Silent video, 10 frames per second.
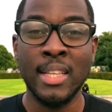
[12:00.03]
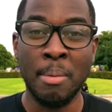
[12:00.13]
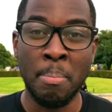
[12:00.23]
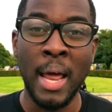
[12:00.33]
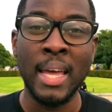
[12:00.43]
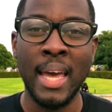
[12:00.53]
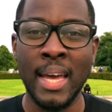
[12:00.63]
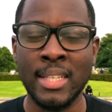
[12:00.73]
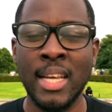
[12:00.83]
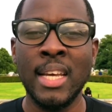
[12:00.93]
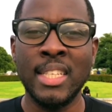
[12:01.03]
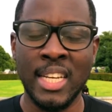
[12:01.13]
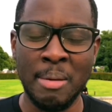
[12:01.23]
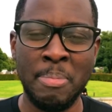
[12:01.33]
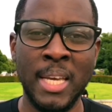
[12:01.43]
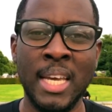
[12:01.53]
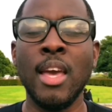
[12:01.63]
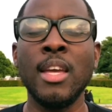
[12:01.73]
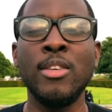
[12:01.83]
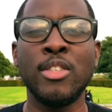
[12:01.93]
TheBlackXJP.
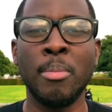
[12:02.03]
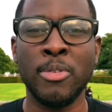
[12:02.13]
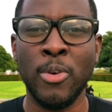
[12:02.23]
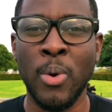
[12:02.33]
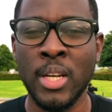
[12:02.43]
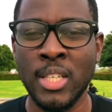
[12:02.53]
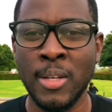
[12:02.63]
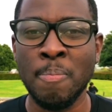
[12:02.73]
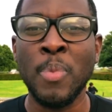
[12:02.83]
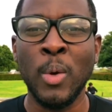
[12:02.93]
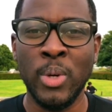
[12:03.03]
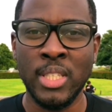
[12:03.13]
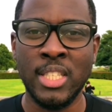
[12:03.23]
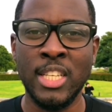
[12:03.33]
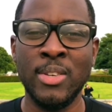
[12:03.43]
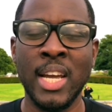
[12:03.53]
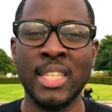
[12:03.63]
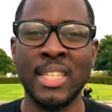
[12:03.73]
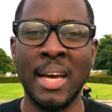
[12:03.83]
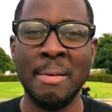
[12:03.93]
Thank you so much for watching. We'll see you
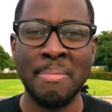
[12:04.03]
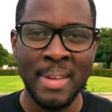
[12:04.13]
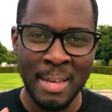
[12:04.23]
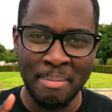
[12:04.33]
next time.